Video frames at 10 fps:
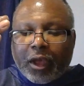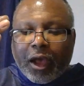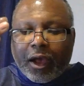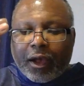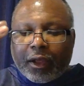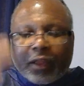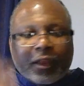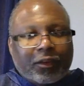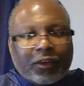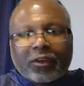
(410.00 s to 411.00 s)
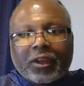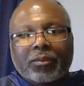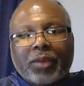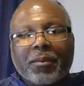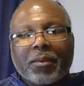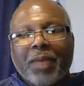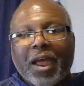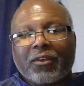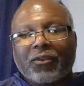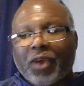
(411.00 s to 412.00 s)
It just keeps coming
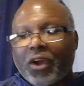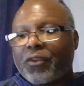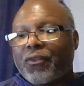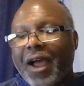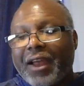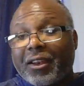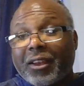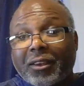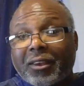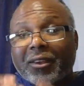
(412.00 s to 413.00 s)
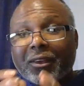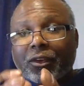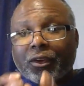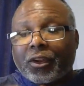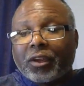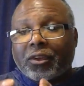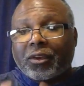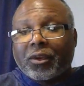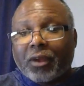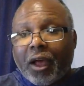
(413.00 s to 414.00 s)
back verified. And this
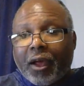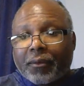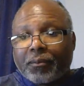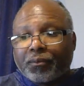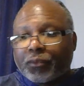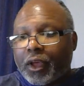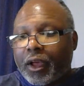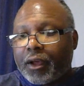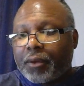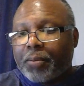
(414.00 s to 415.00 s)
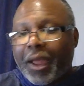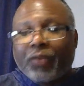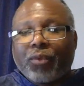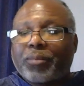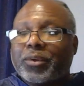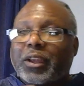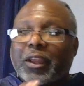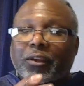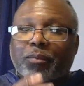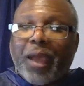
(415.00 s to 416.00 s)
bankruptcy
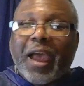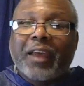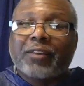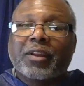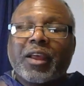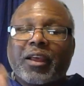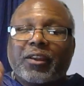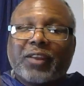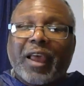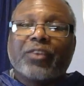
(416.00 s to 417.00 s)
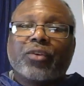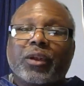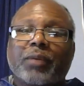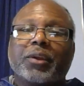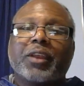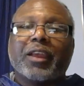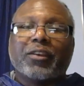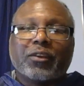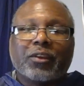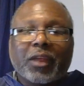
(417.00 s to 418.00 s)
is past statute of
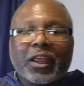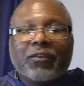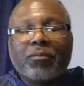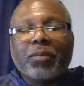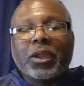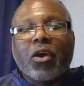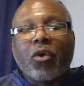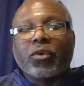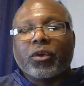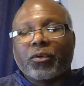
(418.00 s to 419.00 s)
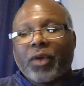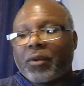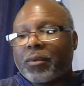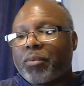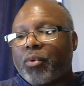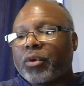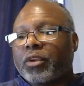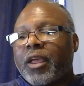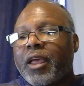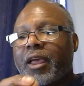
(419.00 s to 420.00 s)
limitations to even be on their credit reports.
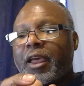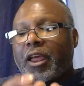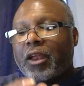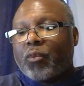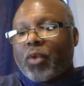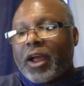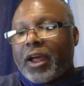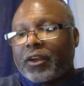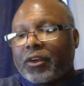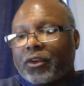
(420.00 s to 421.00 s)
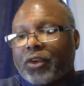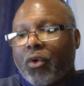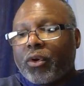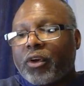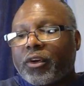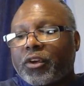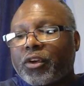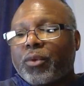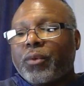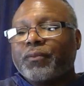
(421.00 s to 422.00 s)
And what I told her to
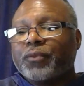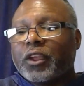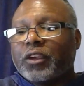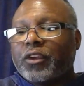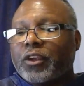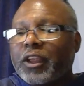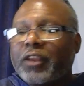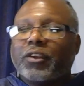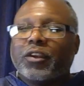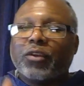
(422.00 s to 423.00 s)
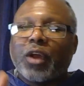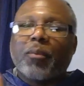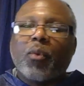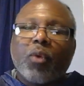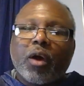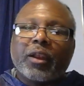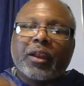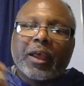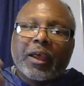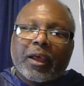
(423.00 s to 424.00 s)
do is she needs to, number
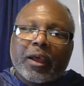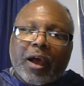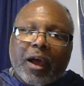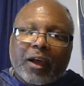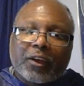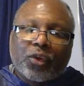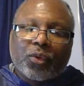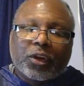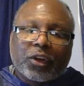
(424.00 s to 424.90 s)
one, do a